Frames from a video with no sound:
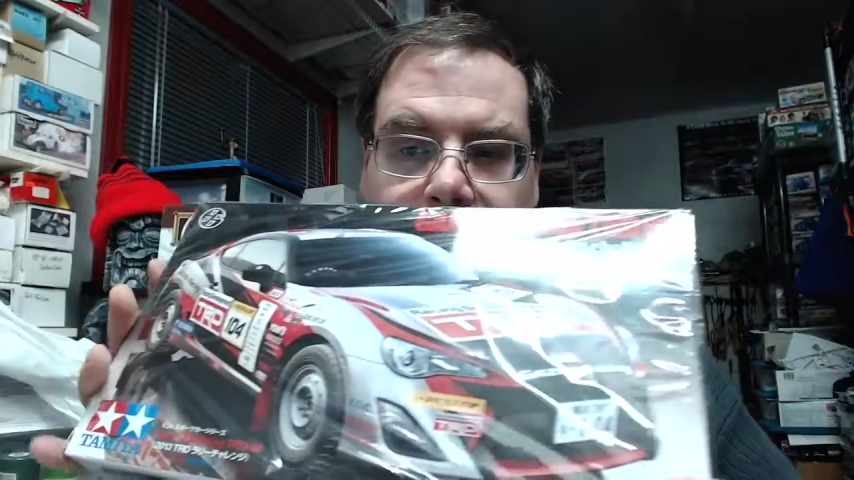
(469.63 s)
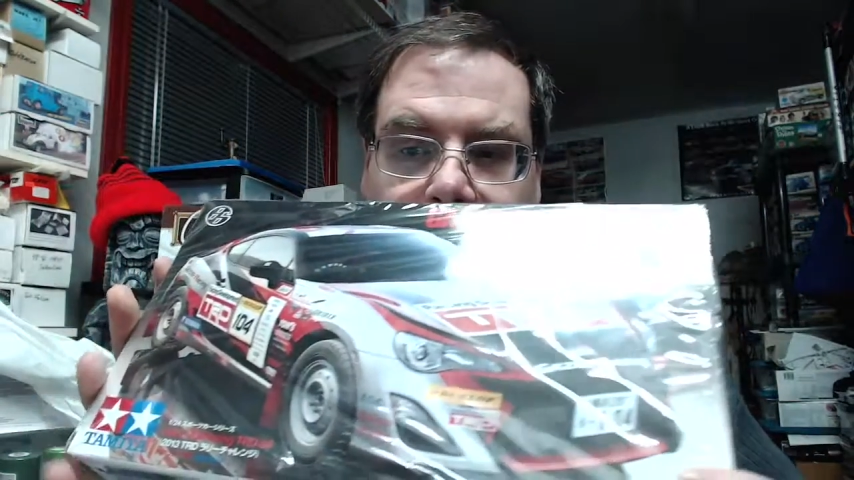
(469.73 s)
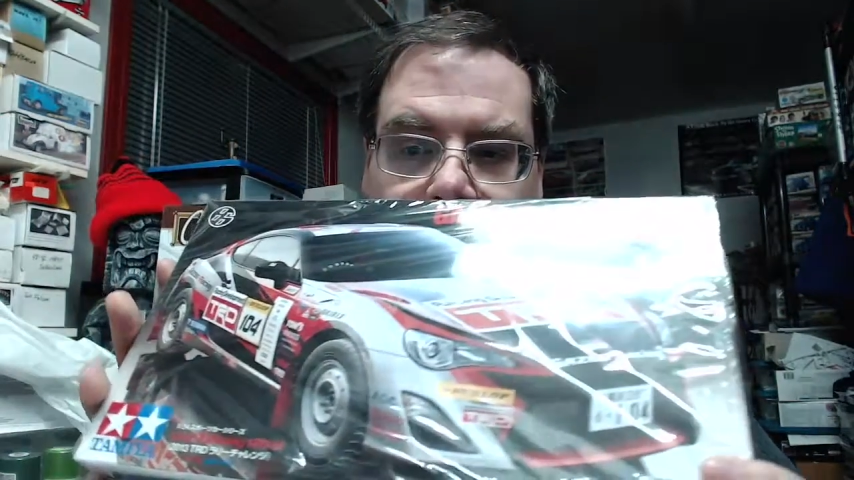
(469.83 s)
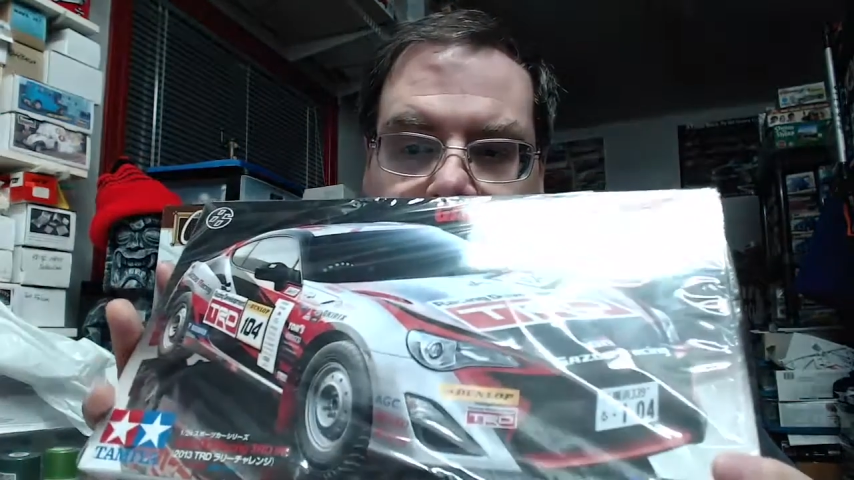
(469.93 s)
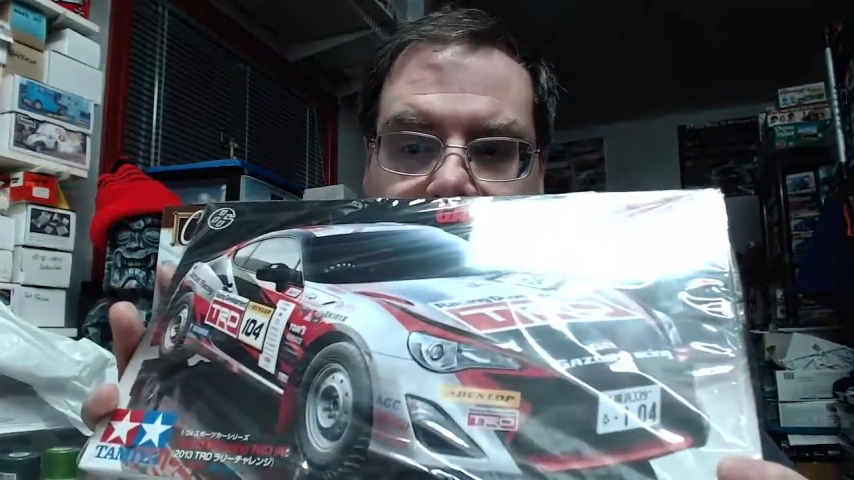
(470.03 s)

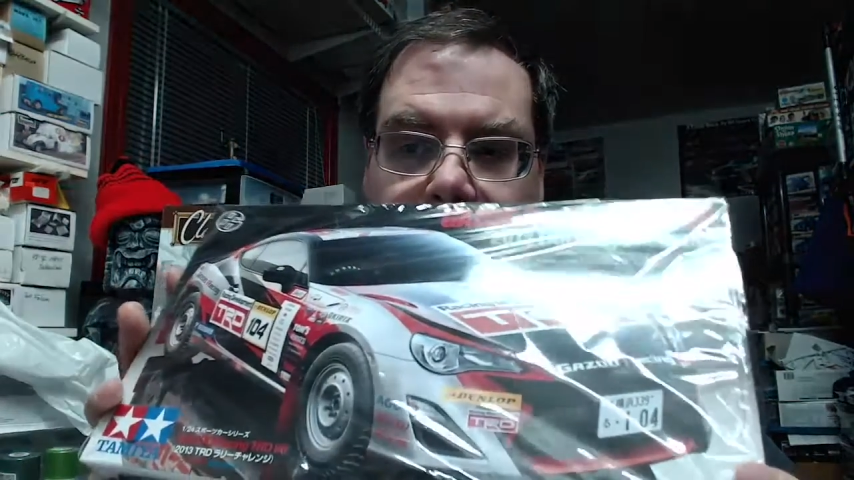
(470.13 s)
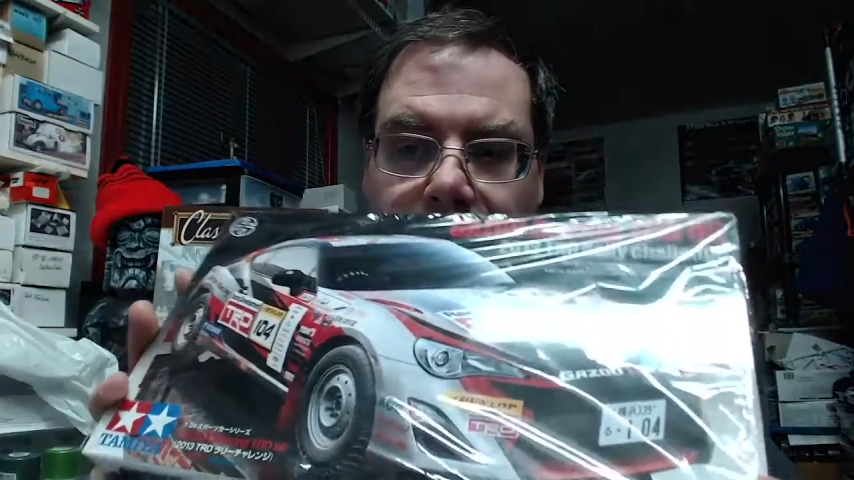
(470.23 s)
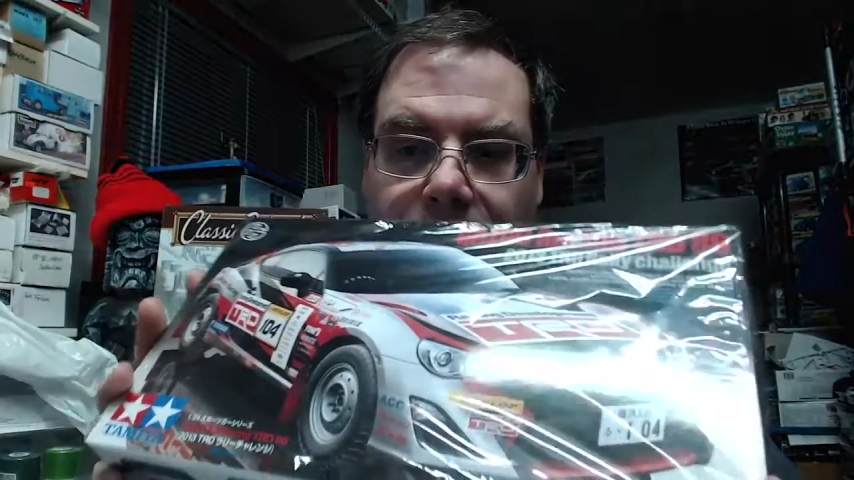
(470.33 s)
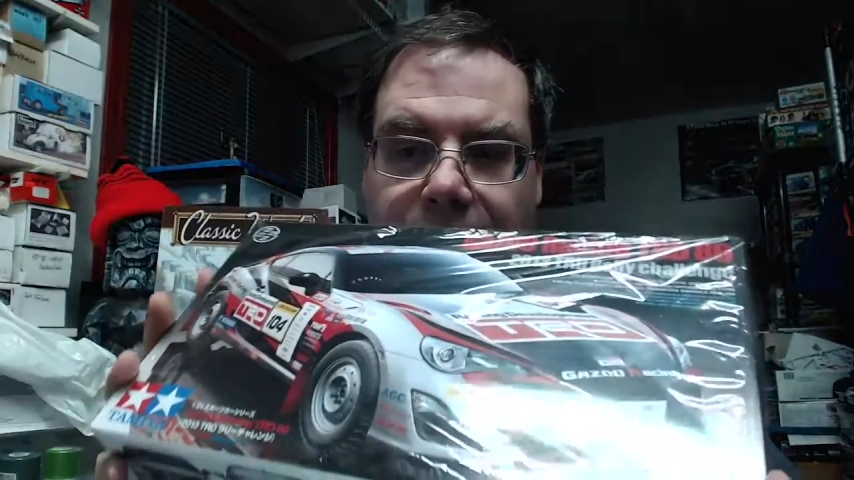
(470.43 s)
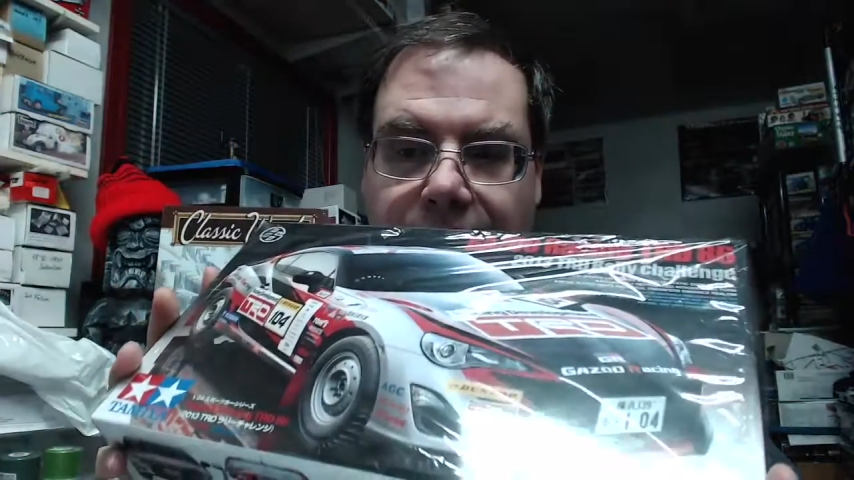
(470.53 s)
for me
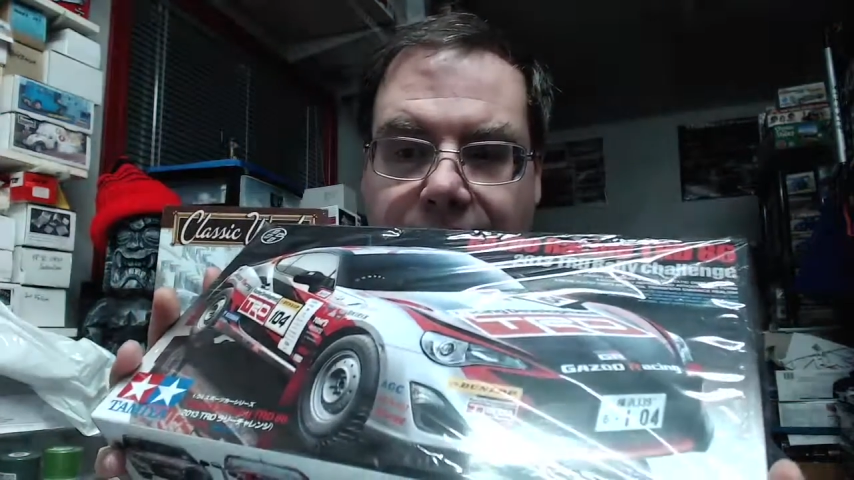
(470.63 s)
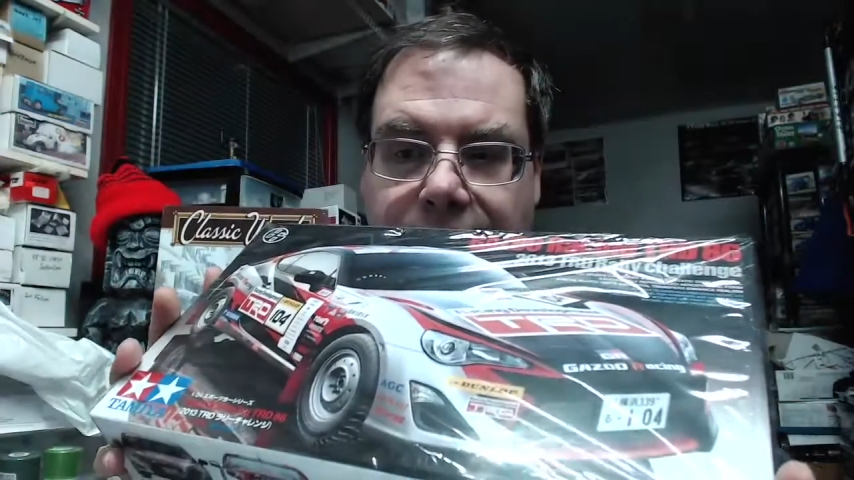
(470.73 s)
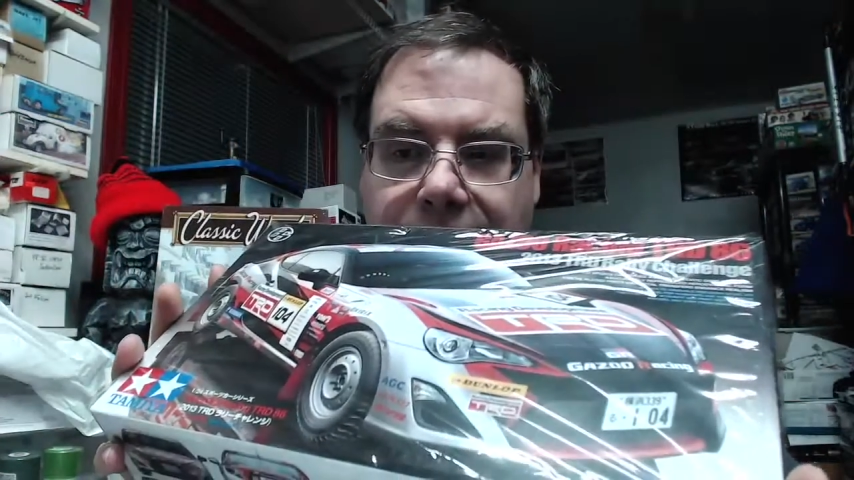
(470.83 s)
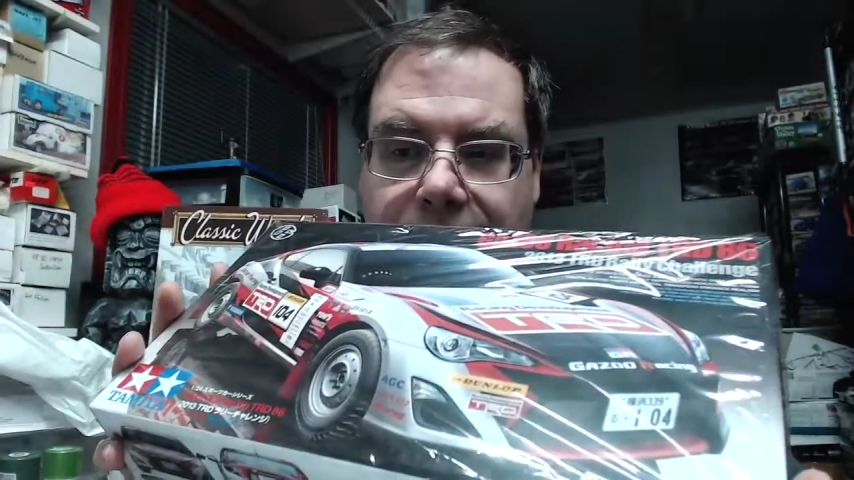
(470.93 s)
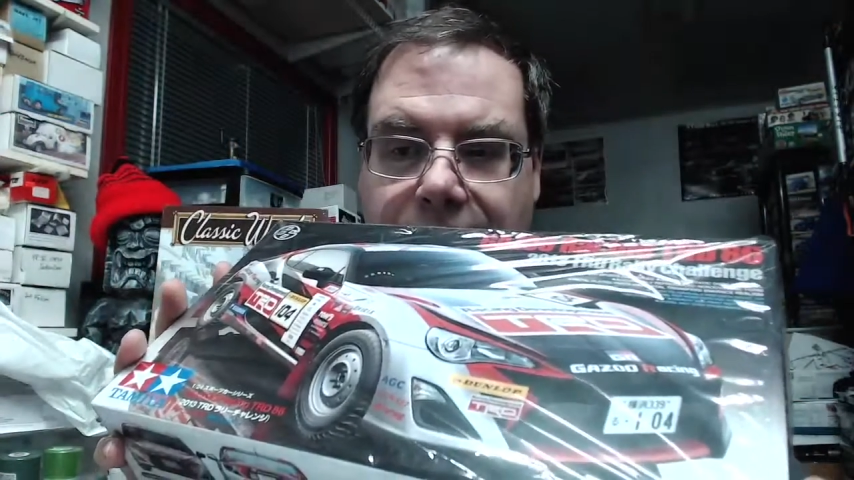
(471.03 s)
will be
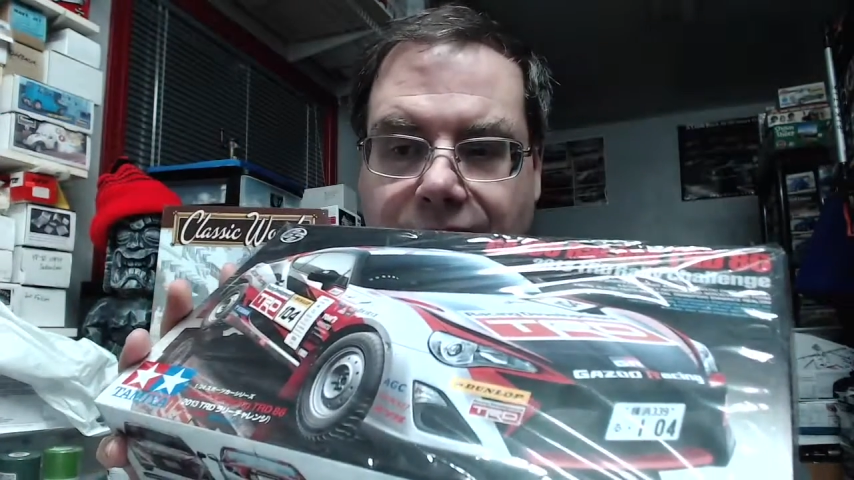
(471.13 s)
this